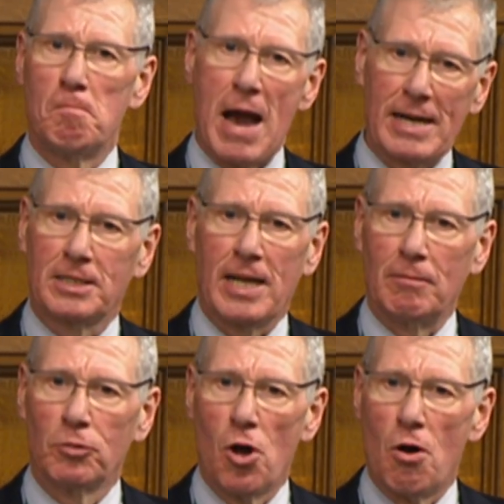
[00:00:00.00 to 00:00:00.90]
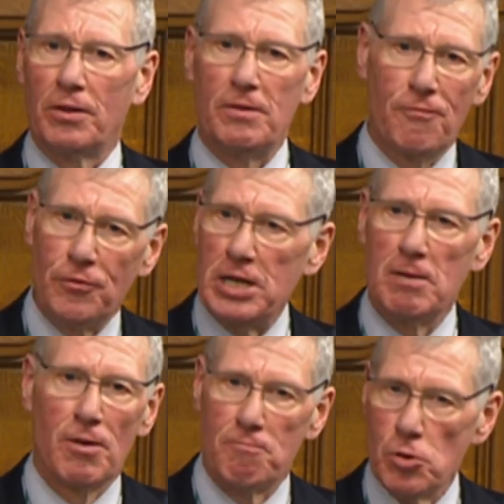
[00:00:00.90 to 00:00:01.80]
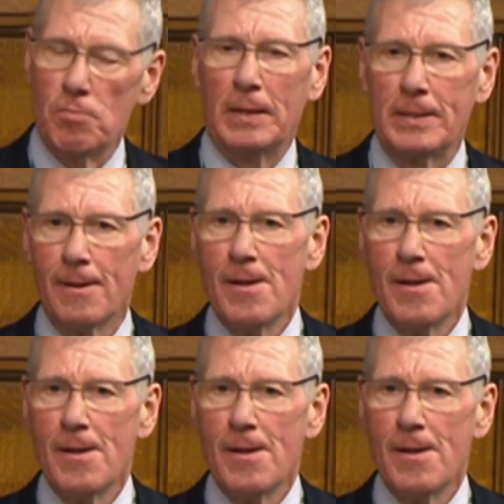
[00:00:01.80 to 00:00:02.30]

maritime law and the freedom of movement.